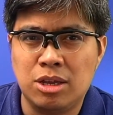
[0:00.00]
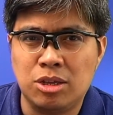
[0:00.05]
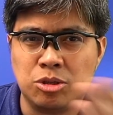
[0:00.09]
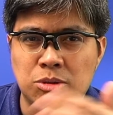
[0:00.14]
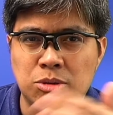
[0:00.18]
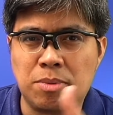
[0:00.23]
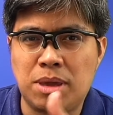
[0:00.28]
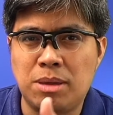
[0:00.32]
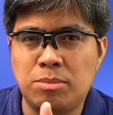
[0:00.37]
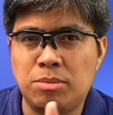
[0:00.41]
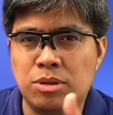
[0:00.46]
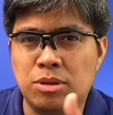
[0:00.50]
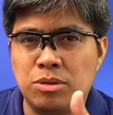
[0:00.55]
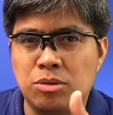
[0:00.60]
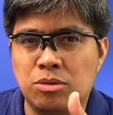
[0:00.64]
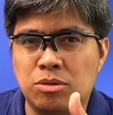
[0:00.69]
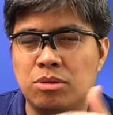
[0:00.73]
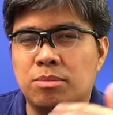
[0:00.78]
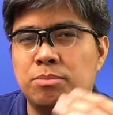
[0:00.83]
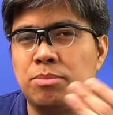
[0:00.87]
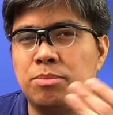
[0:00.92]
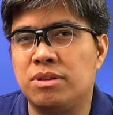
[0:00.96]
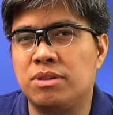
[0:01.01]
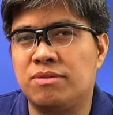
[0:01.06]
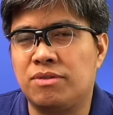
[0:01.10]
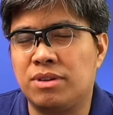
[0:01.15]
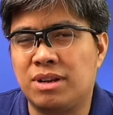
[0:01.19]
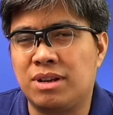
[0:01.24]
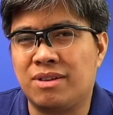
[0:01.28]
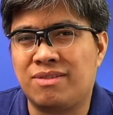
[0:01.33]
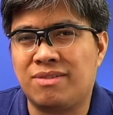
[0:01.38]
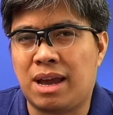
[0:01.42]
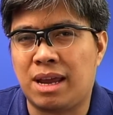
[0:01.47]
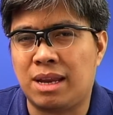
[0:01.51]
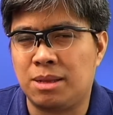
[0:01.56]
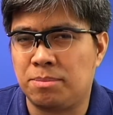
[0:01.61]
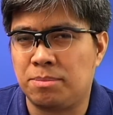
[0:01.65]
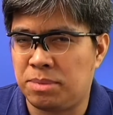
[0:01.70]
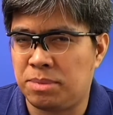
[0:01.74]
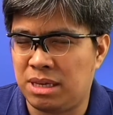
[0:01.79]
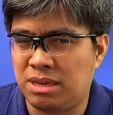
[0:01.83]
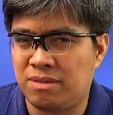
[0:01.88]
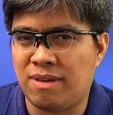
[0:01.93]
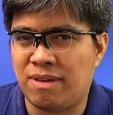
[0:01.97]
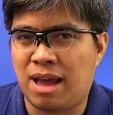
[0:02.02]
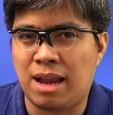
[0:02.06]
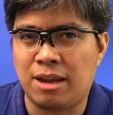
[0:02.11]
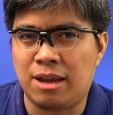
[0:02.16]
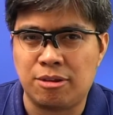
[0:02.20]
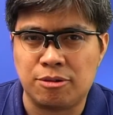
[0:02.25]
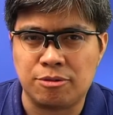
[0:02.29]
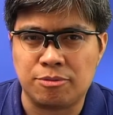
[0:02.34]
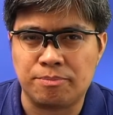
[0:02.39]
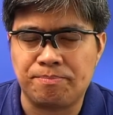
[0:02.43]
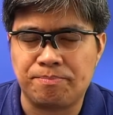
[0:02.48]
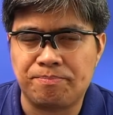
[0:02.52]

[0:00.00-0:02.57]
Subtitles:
to be able to compute for the final p-value.